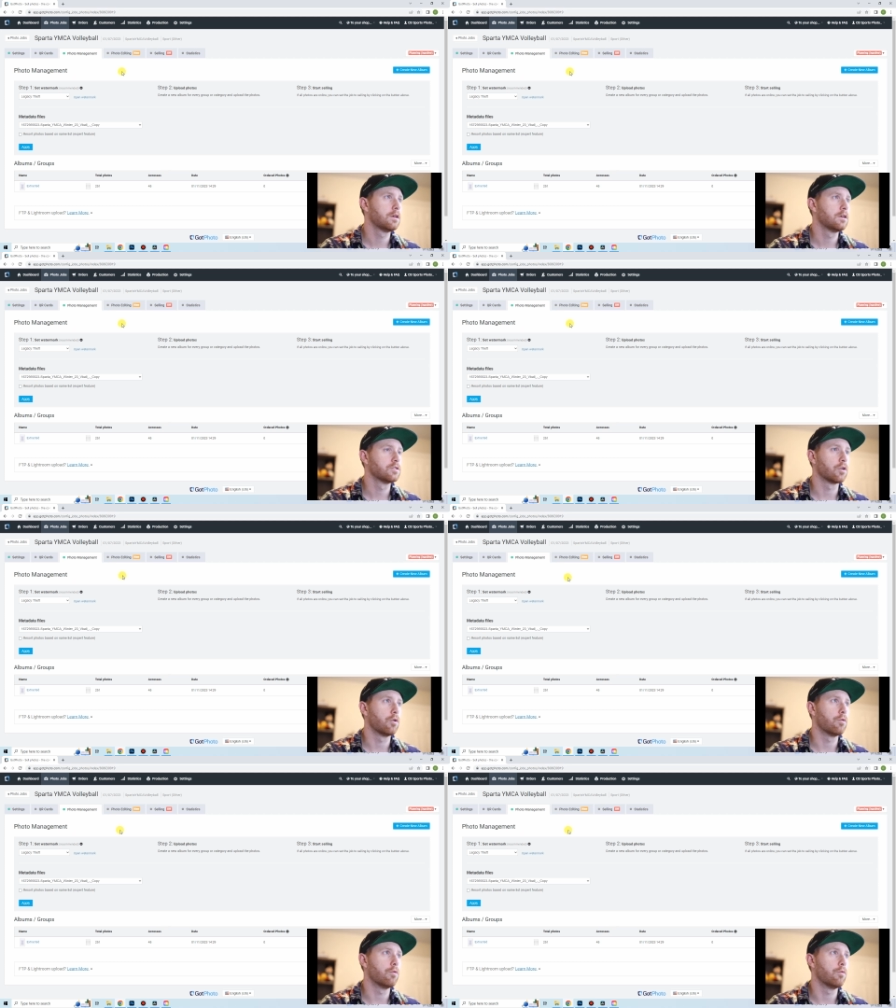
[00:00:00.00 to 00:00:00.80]

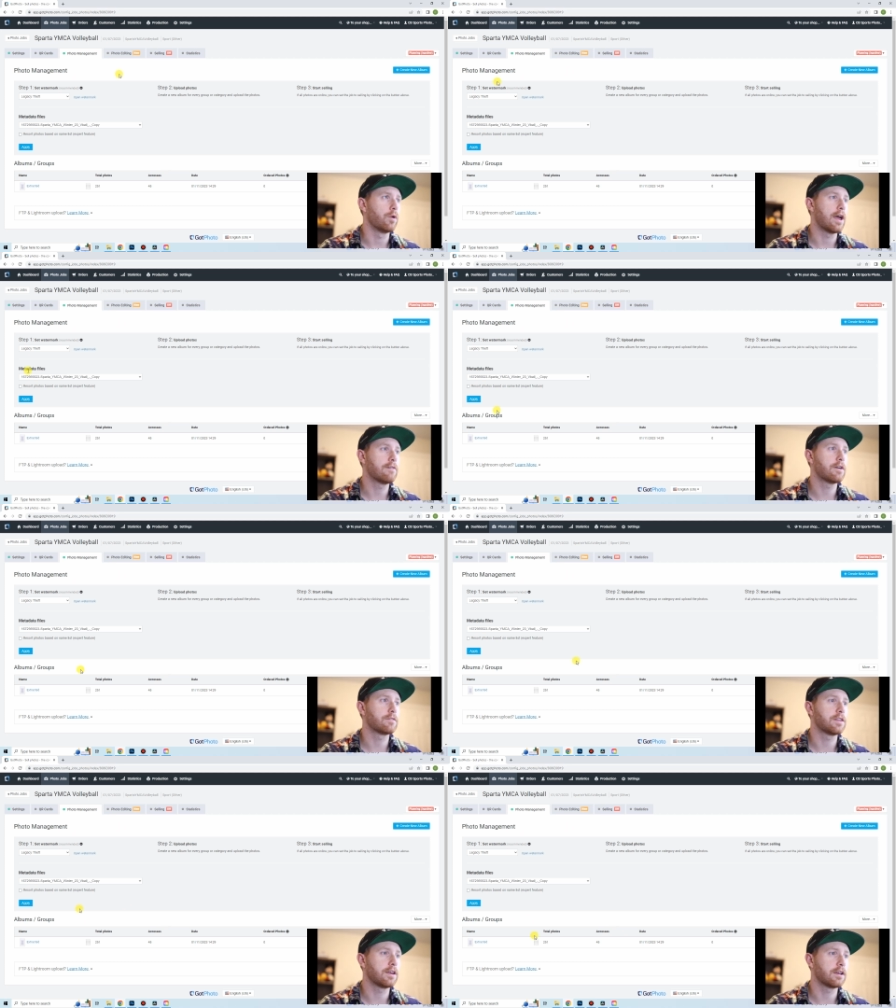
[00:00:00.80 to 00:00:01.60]
So we have
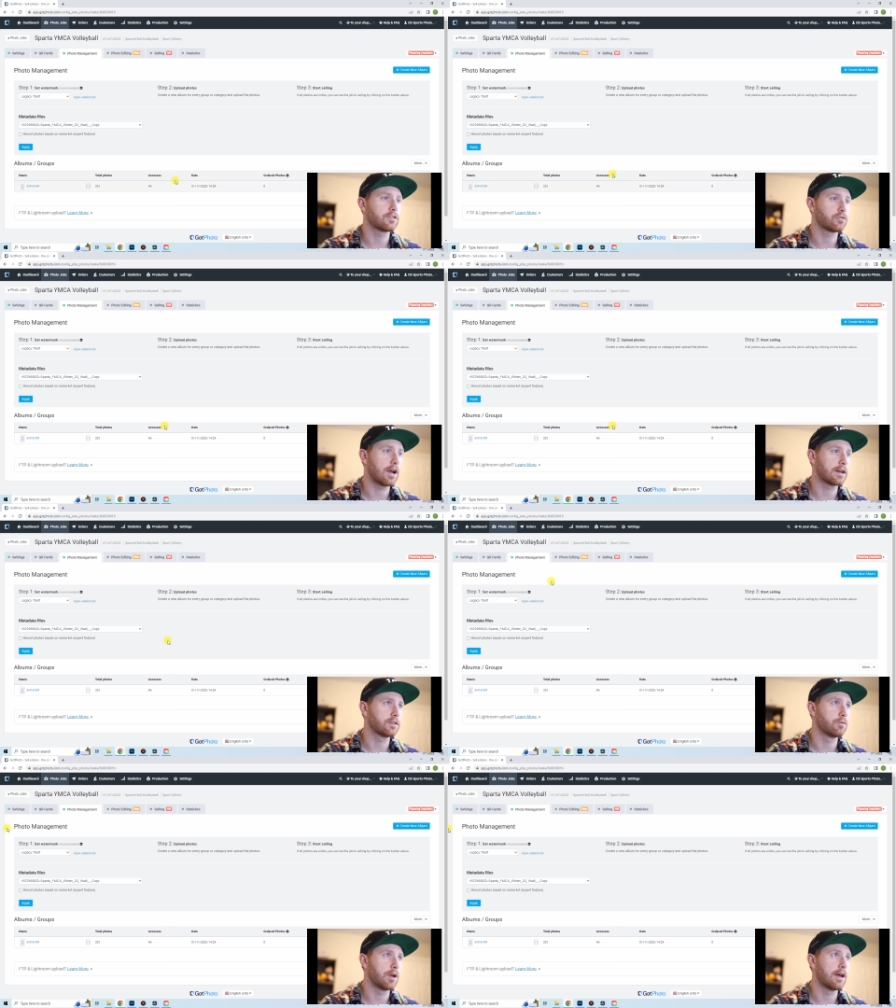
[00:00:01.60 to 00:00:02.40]
everything
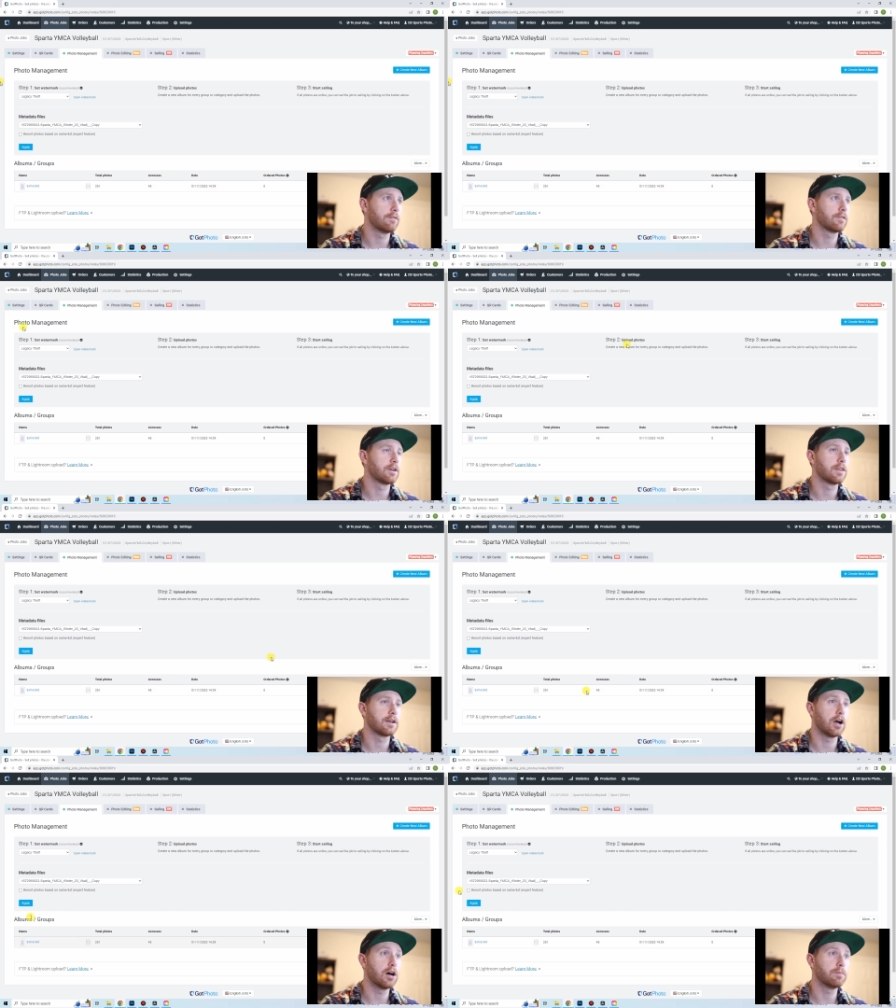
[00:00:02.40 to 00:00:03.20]
extracted, we have
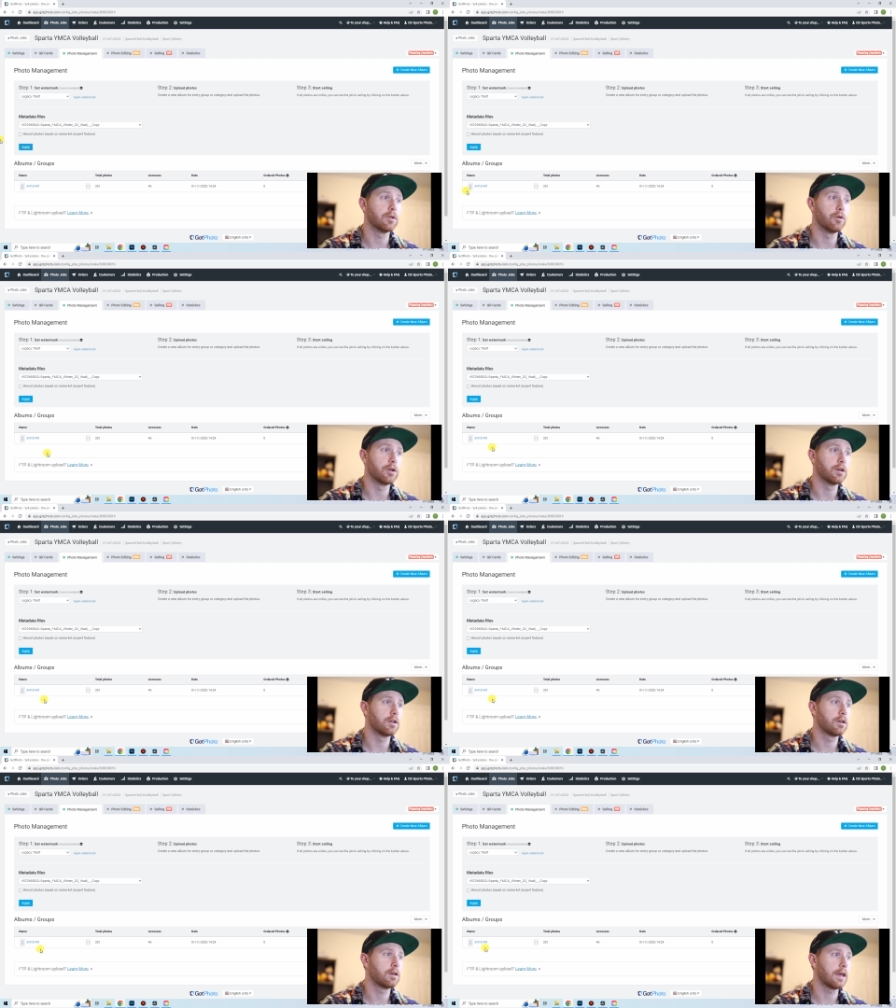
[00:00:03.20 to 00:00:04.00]
everything uploaded,
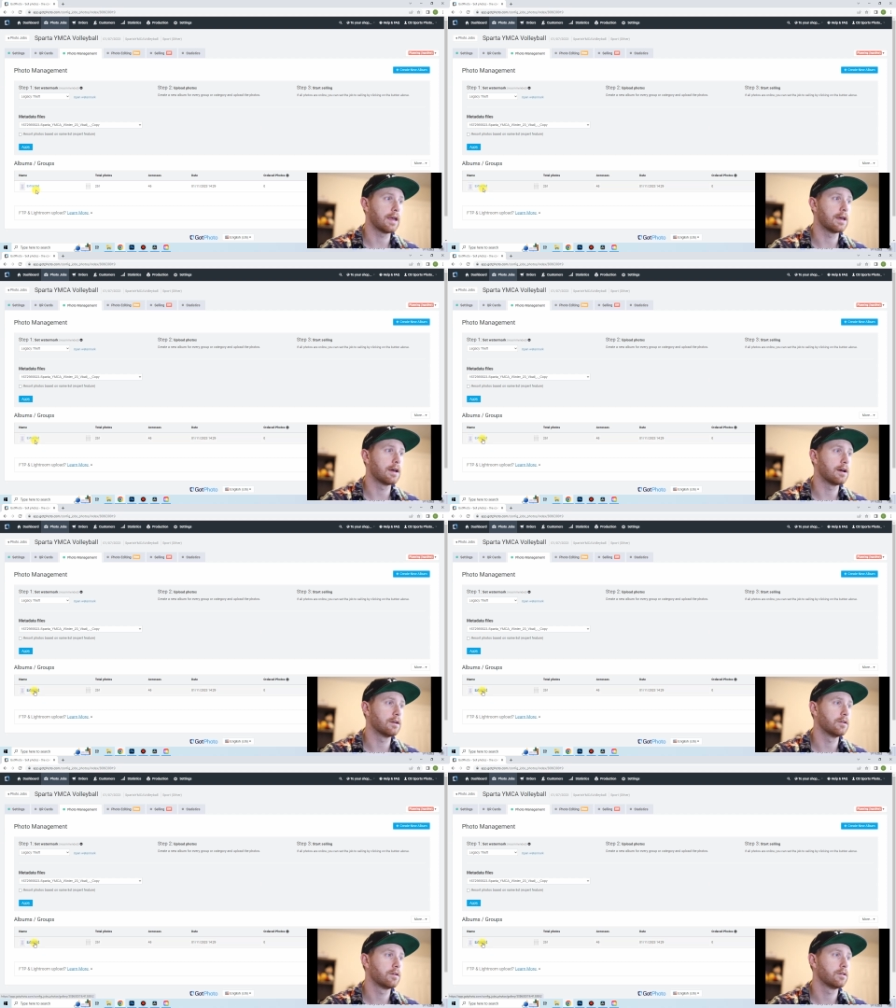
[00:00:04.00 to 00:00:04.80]

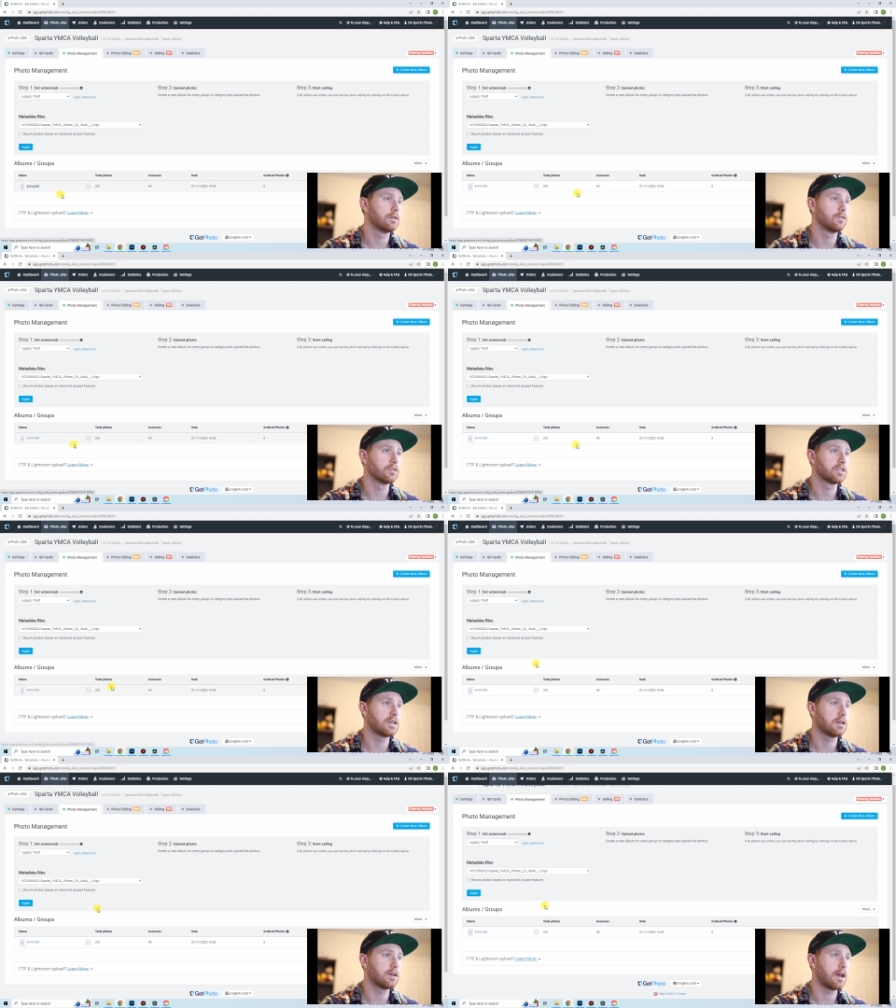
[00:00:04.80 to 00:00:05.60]
and you'll
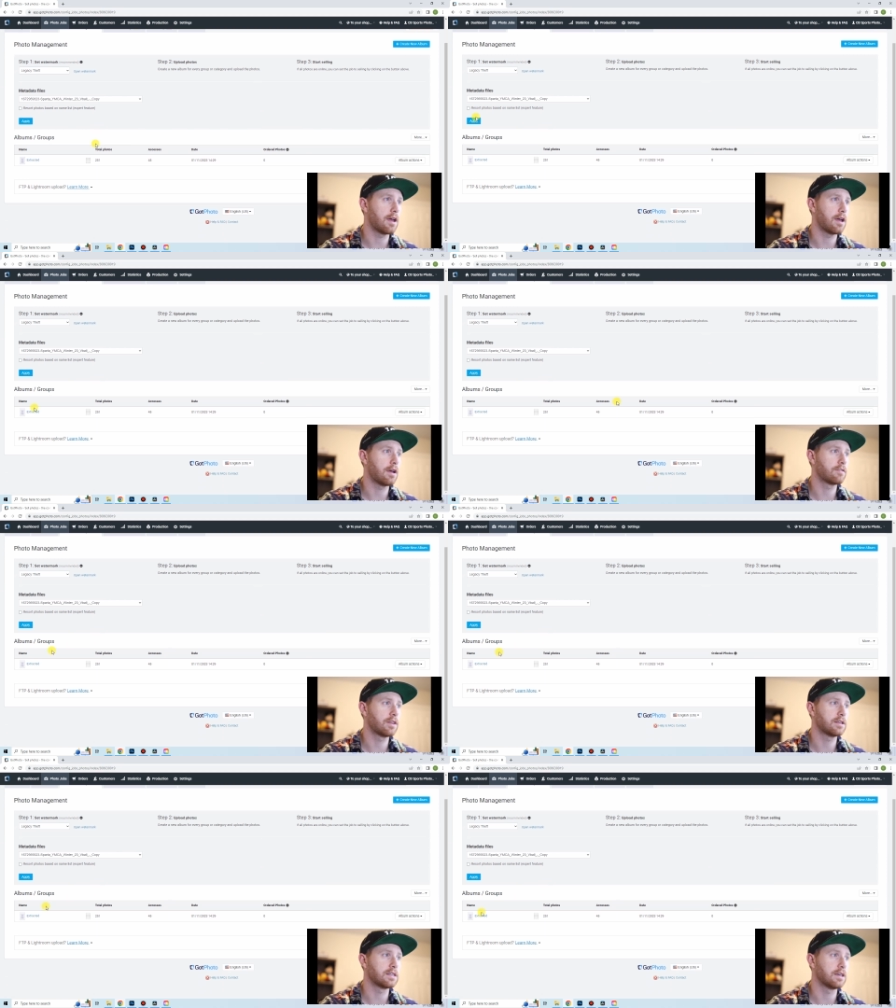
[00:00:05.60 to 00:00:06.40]
see
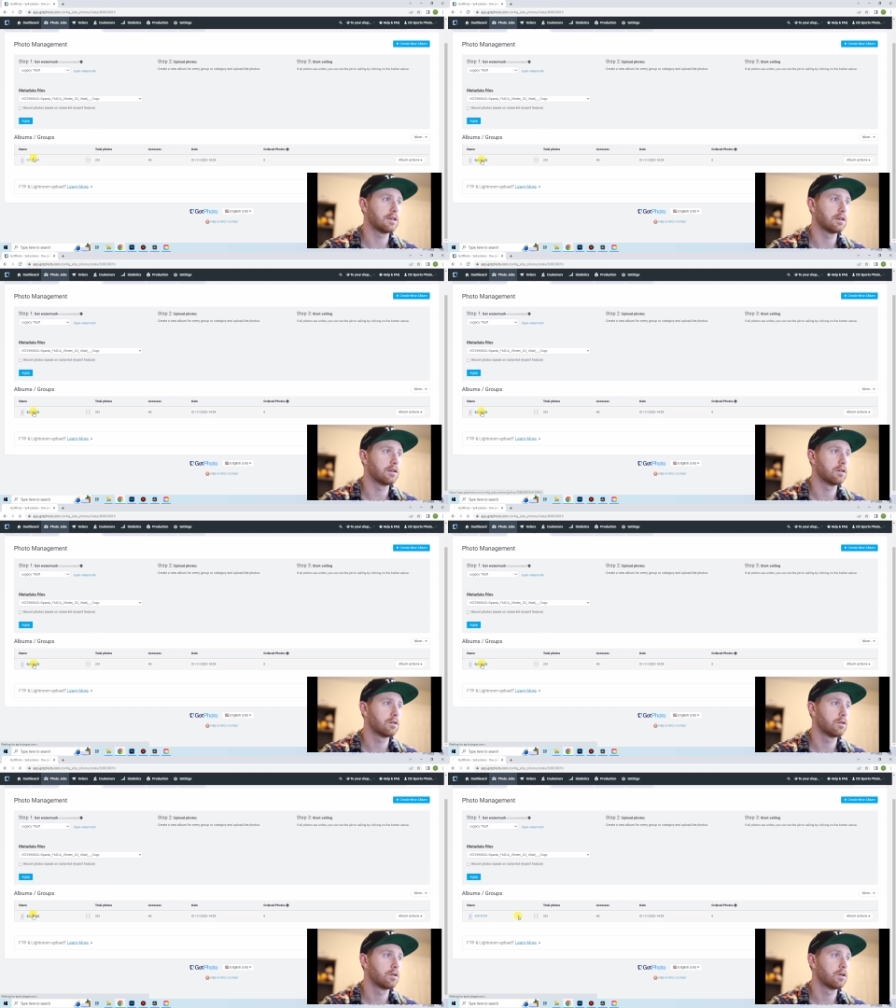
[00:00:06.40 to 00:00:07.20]
everything's in
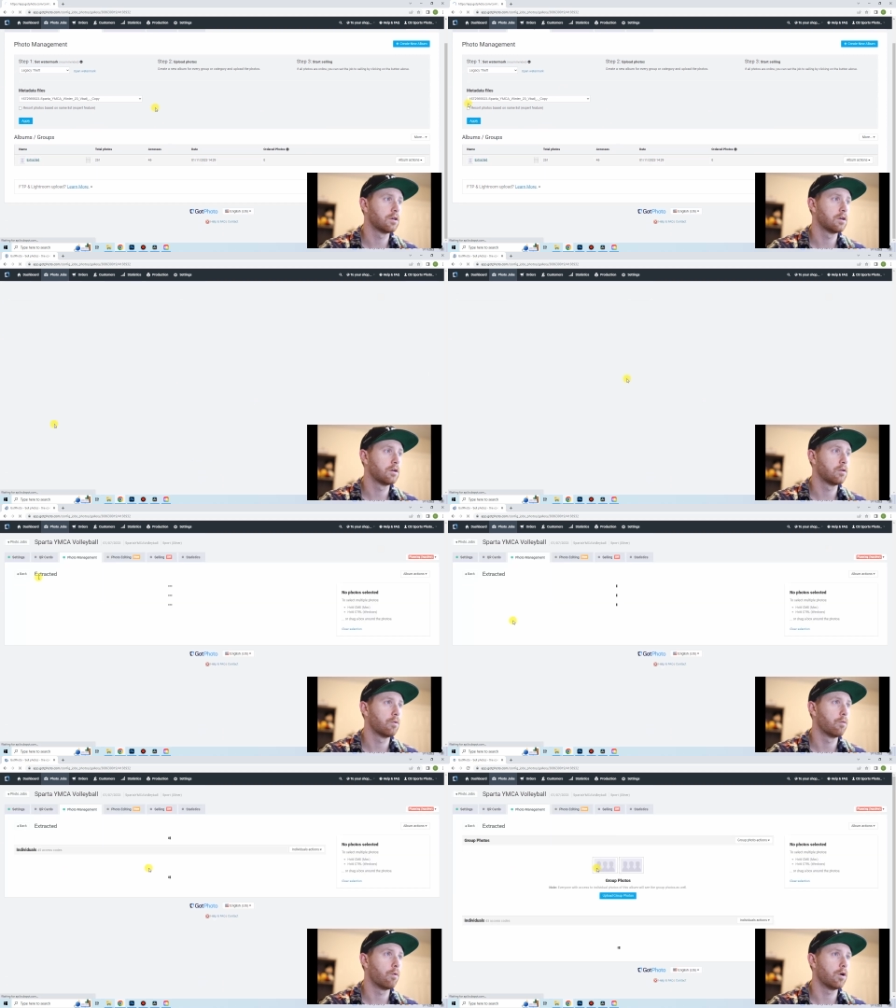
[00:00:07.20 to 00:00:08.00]

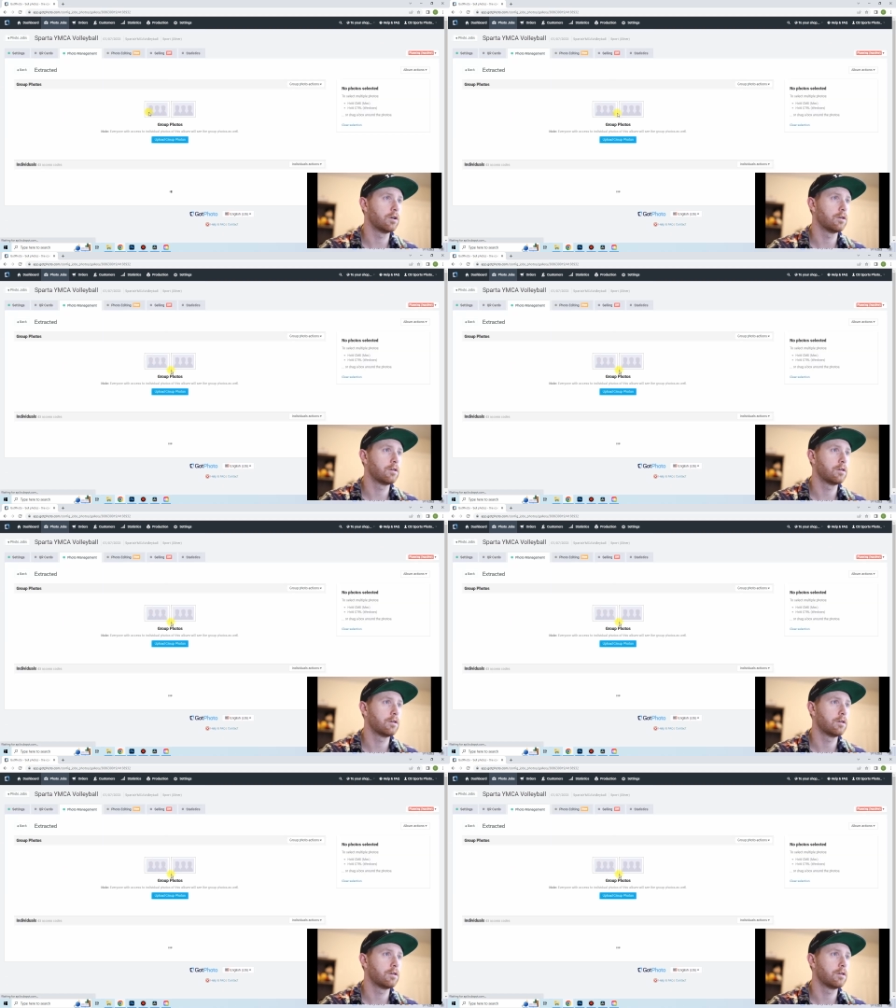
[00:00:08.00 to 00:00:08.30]
one